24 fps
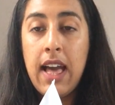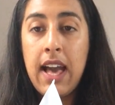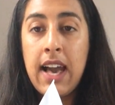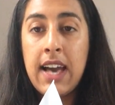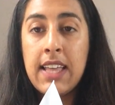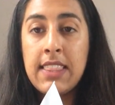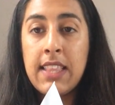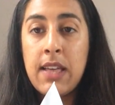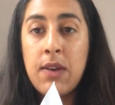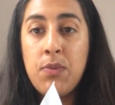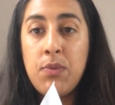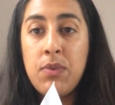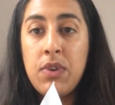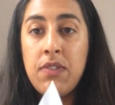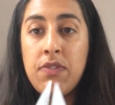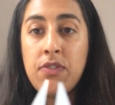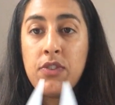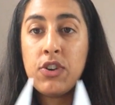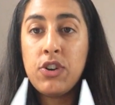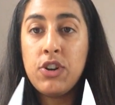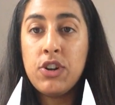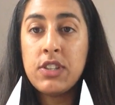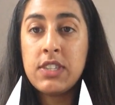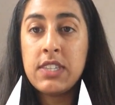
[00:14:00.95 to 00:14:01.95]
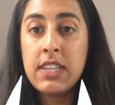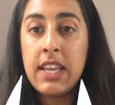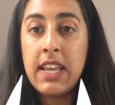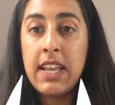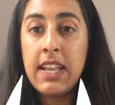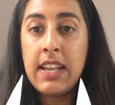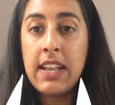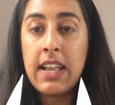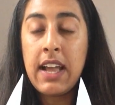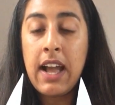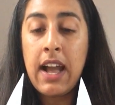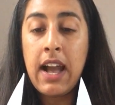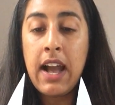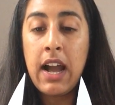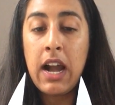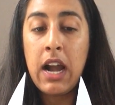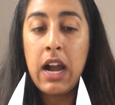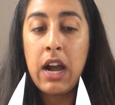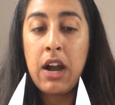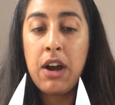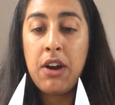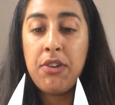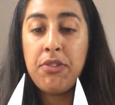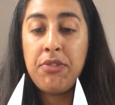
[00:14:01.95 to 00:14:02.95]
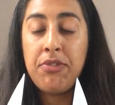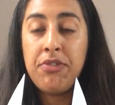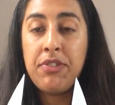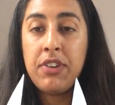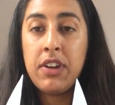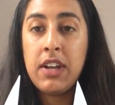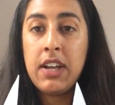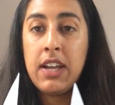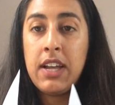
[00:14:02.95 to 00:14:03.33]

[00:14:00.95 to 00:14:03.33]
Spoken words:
and then we've cut it in half,